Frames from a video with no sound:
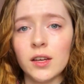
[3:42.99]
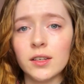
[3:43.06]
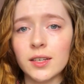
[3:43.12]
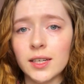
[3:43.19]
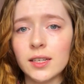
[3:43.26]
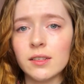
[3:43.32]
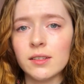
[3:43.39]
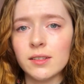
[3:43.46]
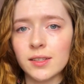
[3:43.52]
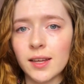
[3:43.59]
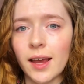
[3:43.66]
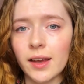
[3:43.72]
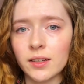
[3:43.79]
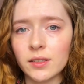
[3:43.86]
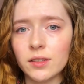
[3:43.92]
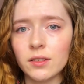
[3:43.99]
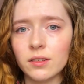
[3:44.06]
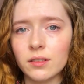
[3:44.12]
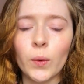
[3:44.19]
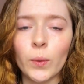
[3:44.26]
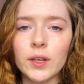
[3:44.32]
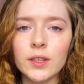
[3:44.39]
and it's sad.
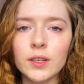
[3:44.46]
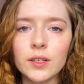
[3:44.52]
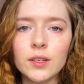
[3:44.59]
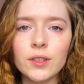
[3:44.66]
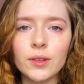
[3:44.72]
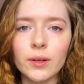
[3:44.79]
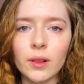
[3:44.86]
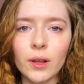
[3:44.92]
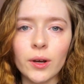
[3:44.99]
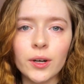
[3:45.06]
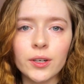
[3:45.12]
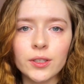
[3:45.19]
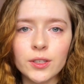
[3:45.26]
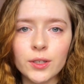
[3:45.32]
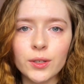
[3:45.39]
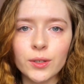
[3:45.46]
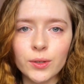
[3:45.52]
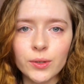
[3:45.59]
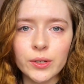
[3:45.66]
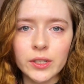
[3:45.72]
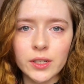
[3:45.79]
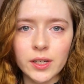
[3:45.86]
We need to learn to
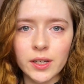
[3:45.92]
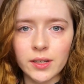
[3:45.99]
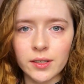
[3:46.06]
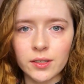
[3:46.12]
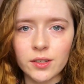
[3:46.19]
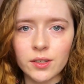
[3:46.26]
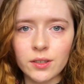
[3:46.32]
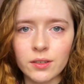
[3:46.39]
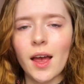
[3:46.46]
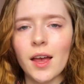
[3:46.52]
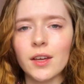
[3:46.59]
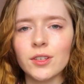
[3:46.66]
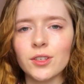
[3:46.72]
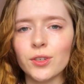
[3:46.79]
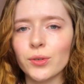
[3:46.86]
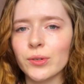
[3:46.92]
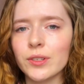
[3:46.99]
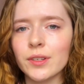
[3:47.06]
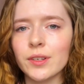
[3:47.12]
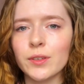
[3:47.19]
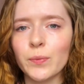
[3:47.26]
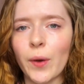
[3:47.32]
use it and
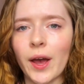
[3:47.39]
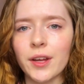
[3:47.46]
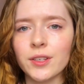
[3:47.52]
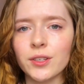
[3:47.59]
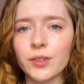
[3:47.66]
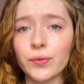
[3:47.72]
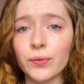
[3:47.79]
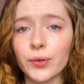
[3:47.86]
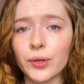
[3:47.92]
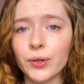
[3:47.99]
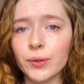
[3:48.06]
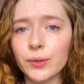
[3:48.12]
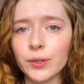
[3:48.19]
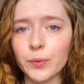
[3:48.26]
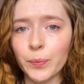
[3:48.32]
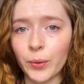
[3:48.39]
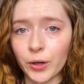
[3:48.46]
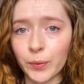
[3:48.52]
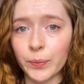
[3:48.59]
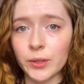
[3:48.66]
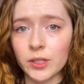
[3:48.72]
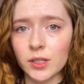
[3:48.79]
use it better for good
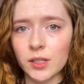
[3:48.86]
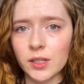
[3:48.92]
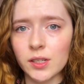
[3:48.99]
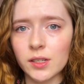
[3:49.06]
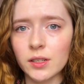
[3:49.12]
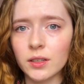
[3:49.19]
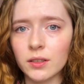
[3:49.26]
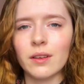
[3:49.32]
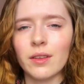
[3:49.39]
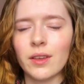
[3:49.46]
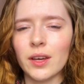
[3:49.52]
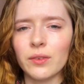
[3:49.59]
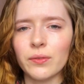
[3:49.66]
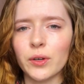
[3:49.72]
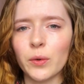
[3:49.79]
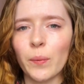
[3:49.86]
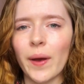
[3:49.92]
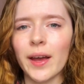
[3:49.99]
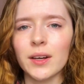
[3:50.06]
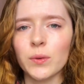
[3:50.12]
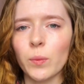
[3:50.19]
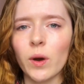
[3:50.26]
purposes than for
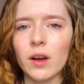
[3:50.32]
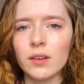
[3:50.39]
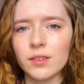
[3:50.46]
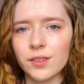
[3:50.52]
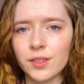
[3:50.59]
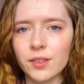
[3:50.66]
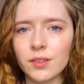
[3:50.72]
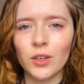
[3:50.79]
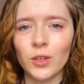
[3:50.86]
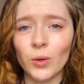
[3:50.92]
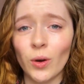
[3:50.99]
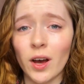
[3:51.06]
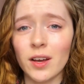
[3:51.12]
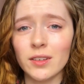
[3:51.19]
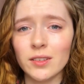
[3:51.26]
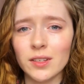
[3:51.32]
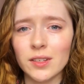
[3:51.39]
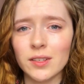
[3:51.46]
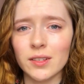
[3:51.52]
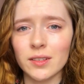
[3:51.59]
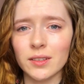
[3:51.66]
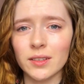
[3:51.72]
bad ones. You
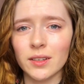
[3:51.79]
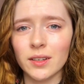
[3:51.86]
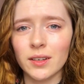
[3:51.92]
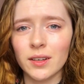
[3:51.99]
understand